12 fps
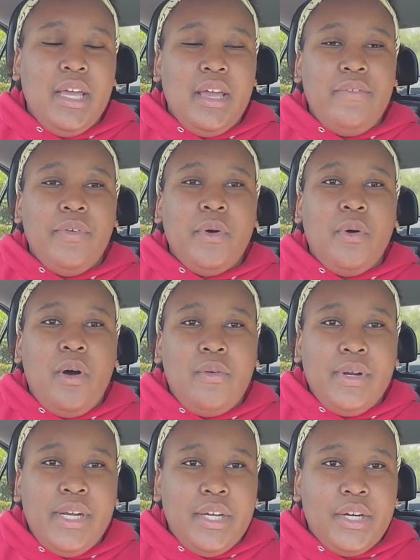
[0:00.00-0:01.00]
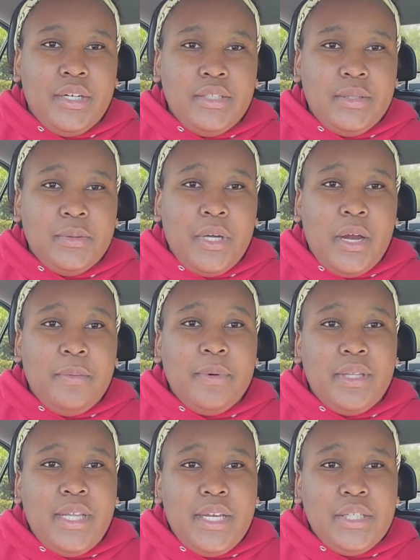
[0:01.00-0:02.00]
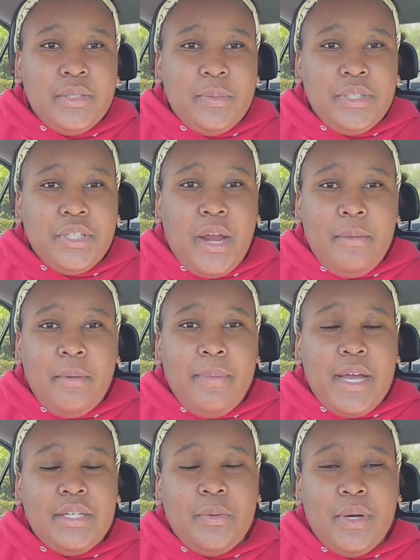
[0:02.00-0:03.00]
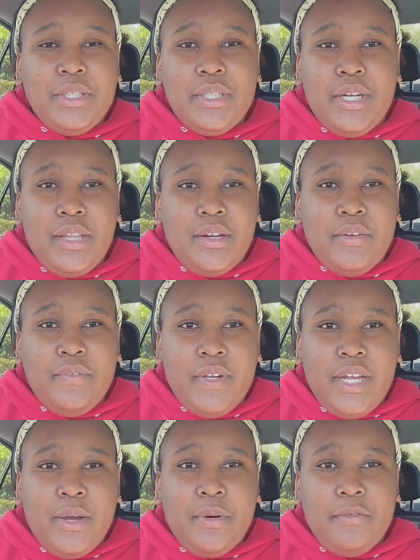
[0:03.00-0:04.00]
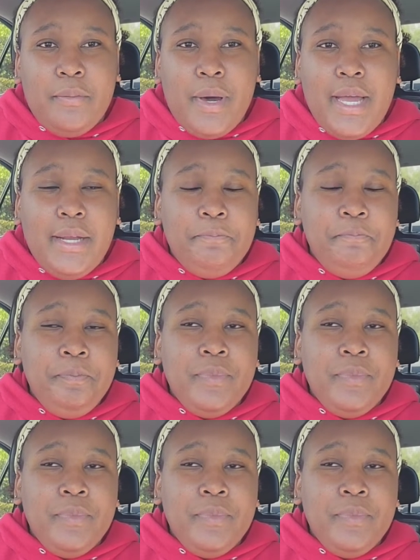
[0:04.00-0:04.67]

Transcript: if you're already a current subscriber thank you so much for coming back to watch another video of mine